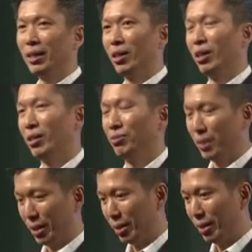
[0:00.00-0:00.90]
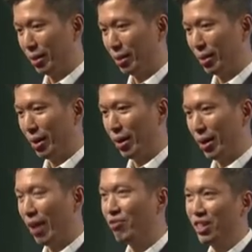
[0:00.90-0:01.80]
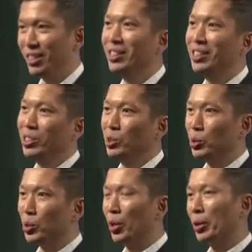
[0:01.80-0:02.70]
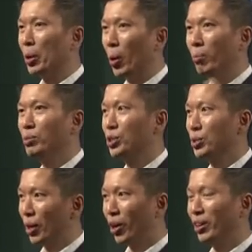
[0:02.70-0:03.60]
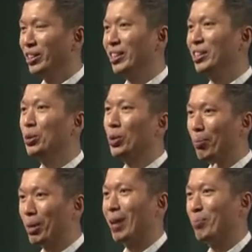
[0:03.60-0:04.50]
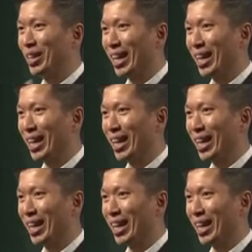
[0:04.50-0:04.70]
a lot of effort to go and comb through all the new upcoming